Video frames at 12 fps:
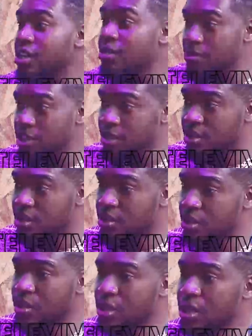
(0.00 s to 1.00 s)
be,
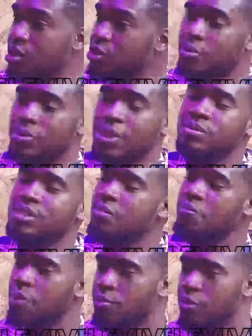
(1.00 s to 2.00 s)
can sometimes
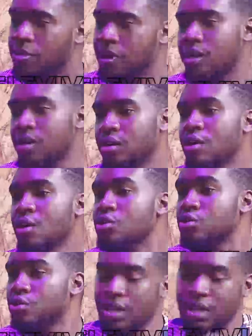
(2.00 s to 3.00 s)
keep people back.
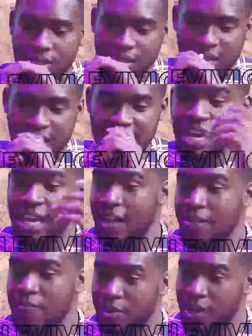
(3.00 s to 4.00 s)
So yes, there
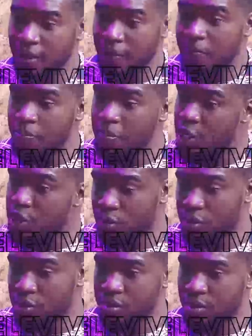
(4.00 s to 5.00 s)
can be
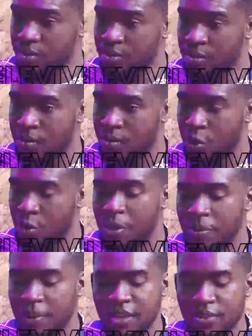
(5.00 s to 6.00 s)
measures
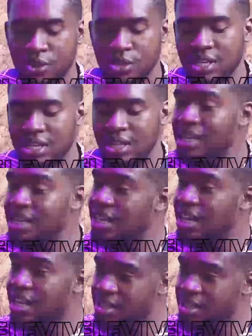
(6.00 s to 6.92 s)
whereby if you see things like